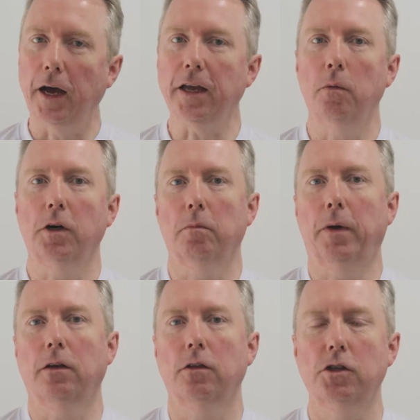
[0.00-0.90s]
Hi and welcome
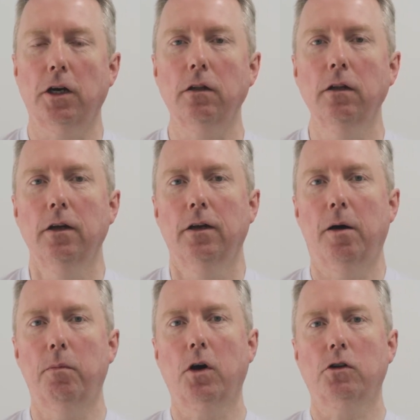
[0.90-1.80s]
back to the channel.
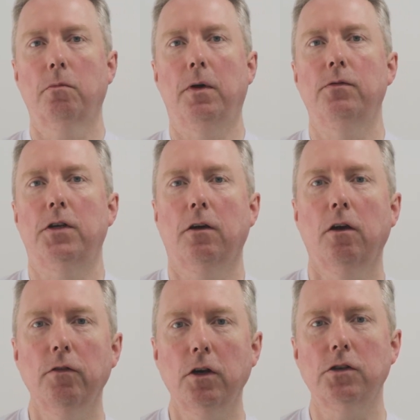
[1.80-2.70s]
I'm Marcus from InfoSec
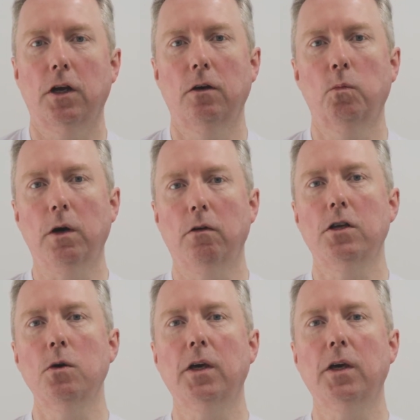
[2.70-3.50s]
Governance and we're a